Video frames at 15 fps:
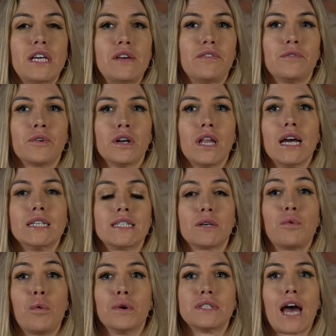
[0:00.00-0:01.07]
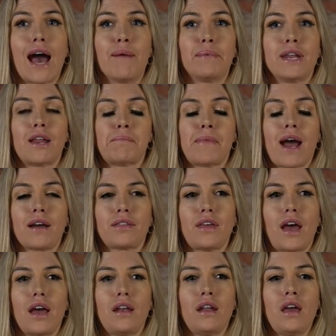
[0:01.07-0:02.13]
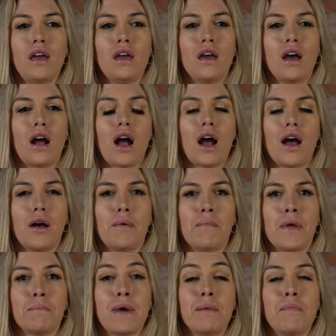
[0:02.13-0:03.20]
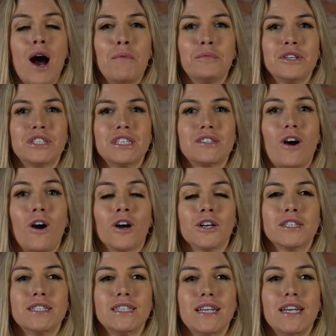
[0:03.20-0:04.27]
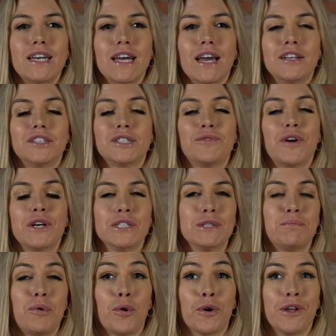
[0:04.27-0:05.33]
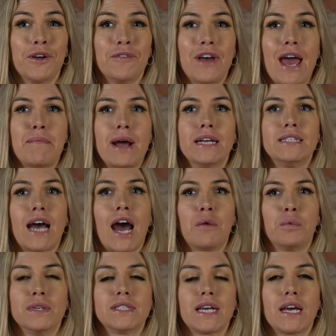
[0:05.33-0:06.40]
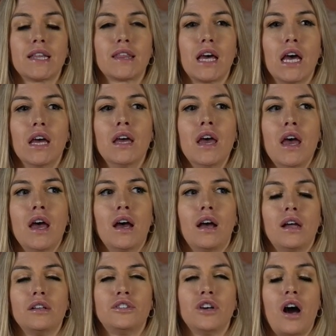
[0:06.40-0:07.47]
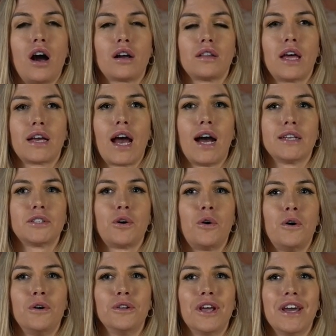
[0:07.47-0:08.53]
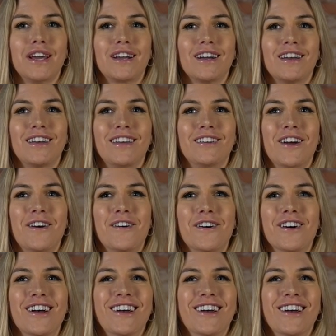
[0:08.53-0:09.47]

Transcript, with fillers: to even realize like what was happening back then. Um, my mom was just artsy and just very supportive, and my dad was like the uh, jock, like asshole, like you know,